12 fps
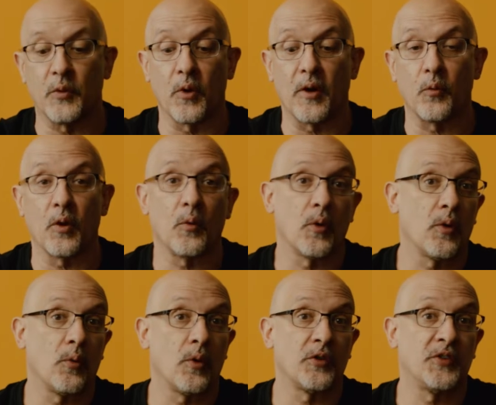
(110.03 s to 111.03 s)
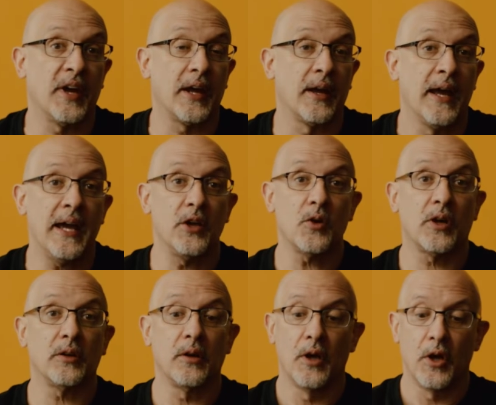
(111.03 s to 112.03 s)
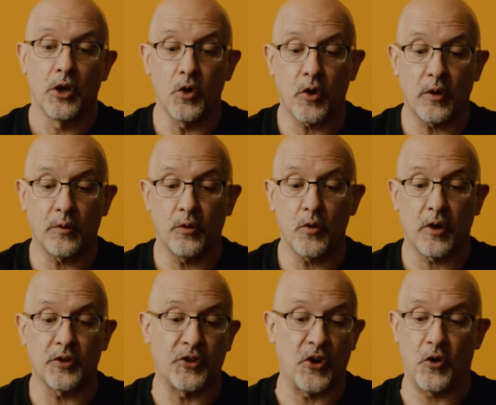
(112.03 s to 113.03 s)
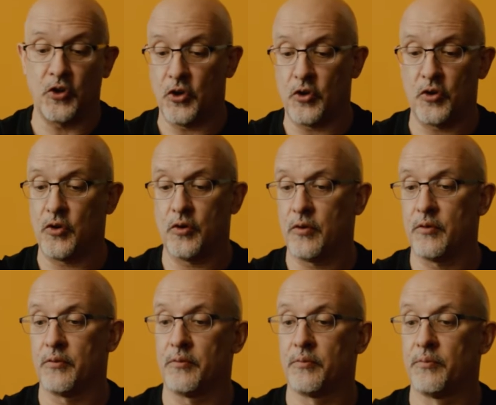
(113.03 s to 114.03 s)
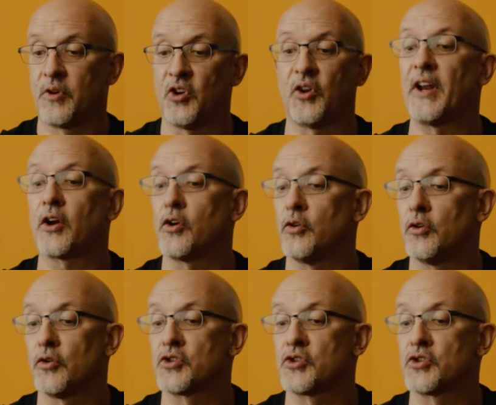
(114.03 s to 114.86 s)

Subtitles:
we're saying, hey, you can turn your clinical